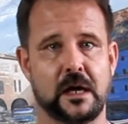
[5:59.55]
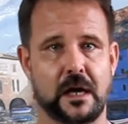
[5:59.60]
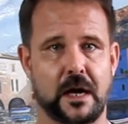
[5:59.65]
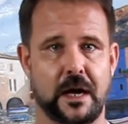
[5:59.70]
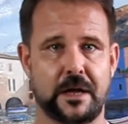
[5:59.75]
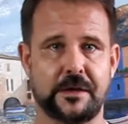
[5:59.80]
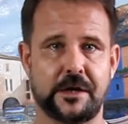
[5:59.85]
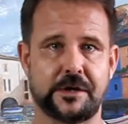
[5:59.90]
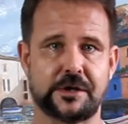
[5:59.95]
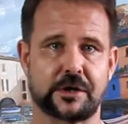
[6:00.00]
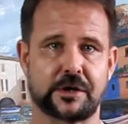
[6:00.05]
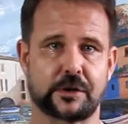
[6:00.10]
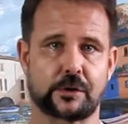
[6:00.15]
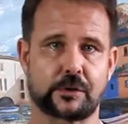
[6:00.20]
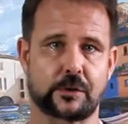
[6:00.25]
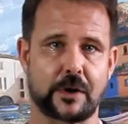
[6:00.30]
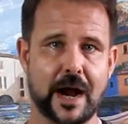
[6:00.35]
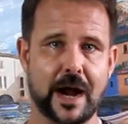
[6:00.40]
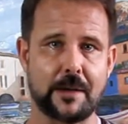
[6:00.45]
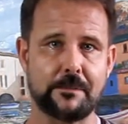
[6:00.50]
and then you're
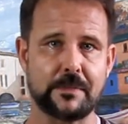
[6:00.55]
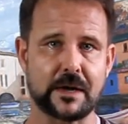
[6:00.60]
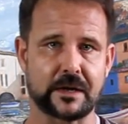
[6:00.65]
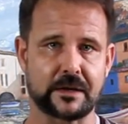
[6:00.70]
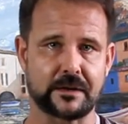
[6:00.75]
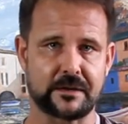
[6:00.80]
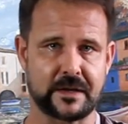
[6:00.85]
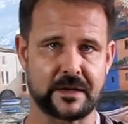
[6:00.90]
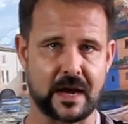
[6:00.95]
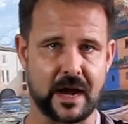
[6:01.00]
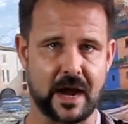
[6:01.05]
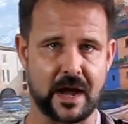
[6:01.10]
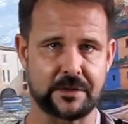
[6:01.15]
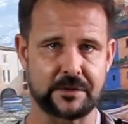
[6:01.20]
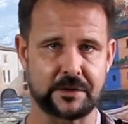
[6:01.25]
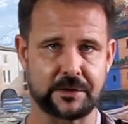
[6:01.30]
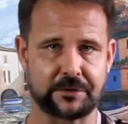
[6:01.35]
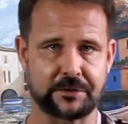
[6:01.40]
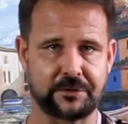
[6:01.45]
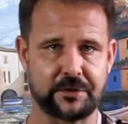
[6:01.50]
grabbing the
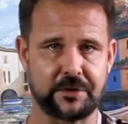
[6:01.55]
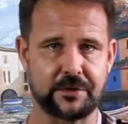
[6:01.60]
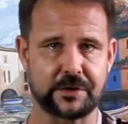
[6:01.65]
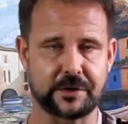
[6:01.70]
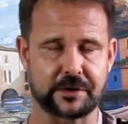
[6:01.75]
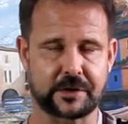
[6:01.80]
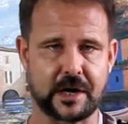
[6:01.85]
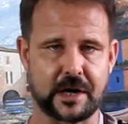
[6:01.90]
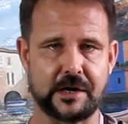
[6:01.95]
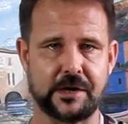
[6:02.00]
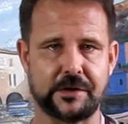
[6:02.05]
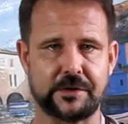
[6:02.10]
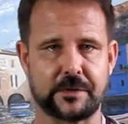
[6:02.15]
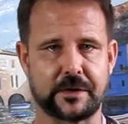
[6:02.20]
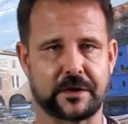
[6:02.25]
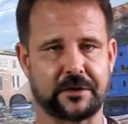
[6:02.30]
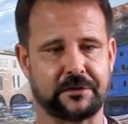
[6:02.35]
other two. You're kind of doing a